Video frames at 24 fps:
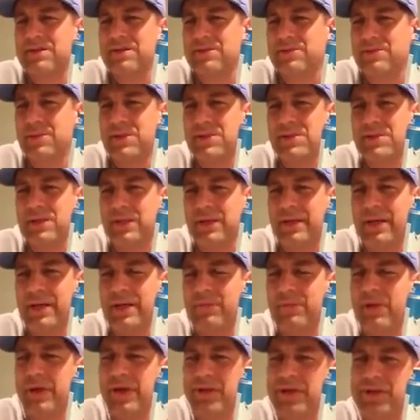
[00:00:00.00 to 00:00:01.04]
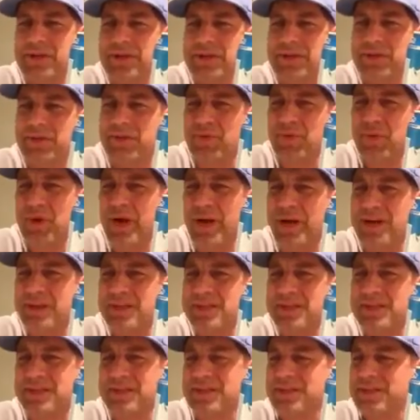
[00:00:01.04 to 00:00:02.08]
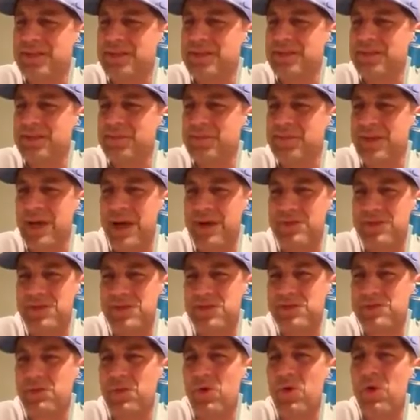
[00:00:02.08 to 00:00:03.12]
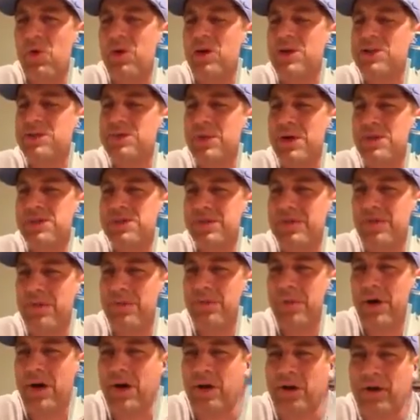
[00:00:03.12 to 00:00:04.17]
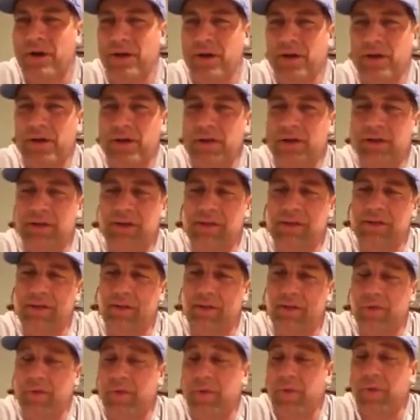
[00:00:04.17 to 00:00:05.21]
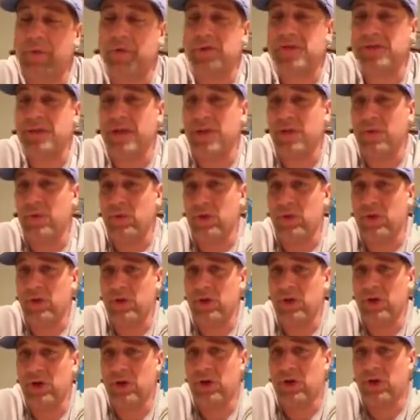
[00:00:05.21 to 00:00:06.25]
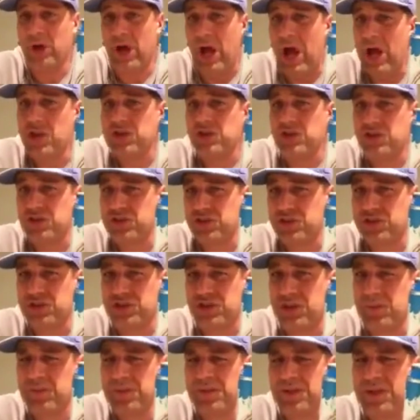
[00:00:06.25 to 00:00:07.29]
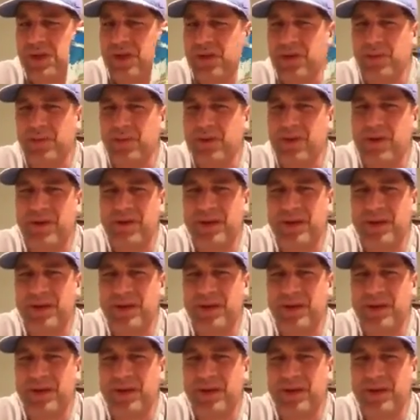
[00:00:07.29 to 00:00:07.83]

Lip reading: misleading because rice sometimes is more expensive than barley. So when people say, well, adjuncts cheapen down the beer,